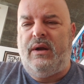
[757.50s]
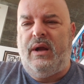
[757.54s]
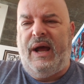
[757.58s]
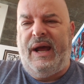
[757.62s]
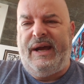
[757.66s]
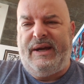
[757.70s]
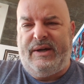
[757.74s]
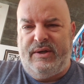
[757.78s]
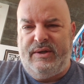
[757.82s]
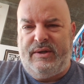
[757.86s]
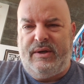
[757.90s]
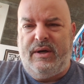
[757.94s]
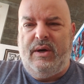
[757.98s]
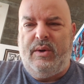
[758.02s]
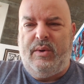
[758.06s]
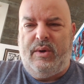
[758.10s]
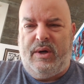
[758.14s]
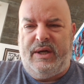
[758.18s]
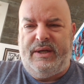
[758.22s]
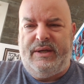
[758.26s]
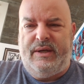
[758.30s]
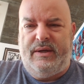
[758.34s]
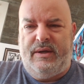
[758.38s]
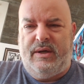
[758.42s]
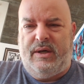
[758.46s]
I could go
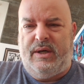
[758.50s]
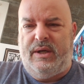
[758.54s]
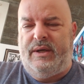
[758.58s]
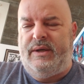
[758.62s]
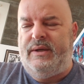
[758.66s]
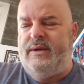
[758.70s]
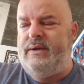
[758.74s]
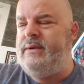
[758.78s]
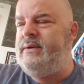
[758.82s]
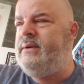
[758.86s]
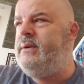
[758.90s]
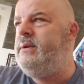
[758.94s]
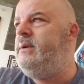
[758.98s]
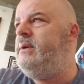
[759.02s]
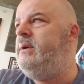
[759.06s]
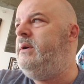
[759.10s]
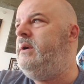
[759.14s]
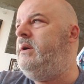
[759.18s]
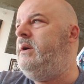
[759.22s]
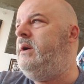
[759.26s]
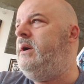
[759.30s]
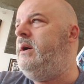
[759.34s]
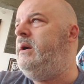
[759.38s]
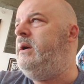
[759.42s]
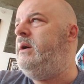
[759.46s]
on and on.
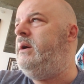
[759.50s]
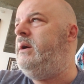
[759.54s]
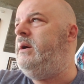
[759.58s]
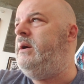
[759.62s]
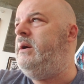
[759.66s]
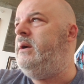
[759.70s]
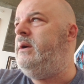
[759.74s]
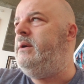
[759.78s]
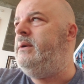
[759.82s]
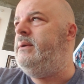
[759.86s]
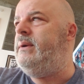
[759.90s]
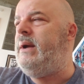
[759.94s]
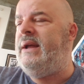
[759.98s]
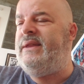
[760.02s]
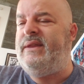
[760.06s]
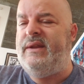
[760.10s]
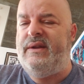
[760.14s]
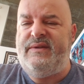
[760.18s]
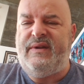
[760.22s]
And